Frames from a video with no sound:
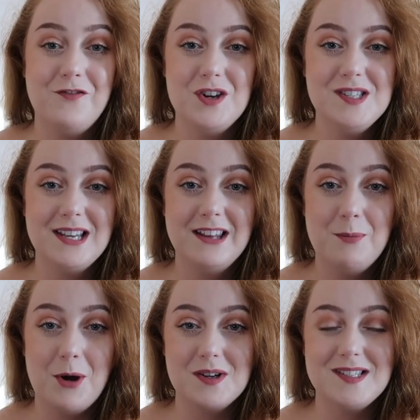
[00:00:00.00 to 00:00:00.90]
first thing in
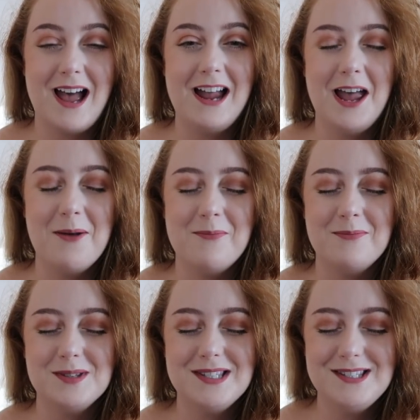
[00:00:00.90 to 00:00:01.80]
the box I
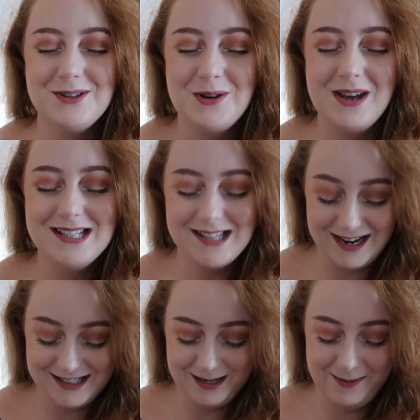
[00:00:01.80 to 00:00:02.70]
am so
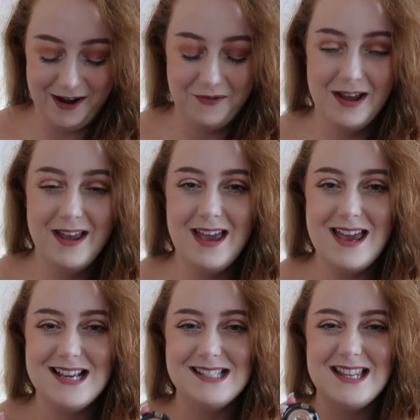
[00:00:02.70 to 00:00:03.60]
excited about
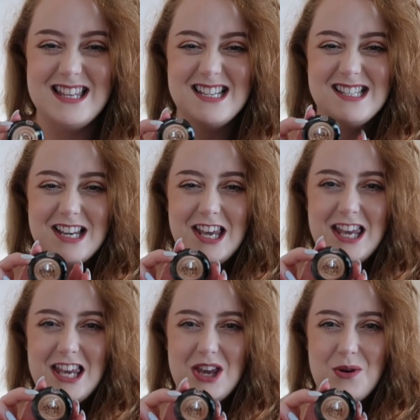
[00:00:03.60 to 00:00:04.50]
is this
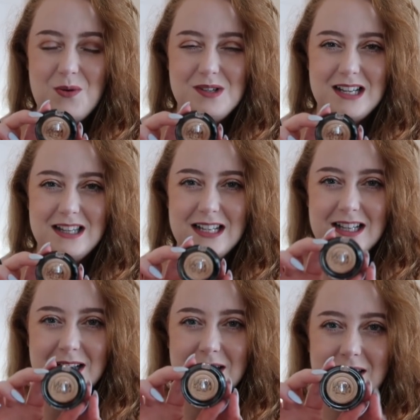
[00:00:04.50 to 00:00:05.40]
cute
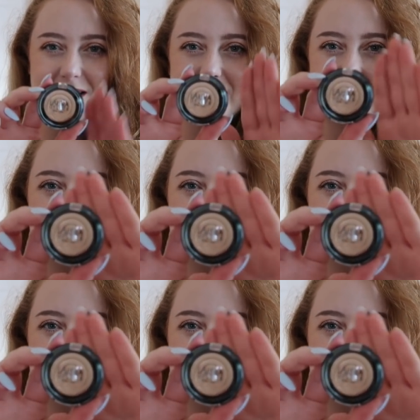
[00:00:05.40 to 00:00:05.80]
little...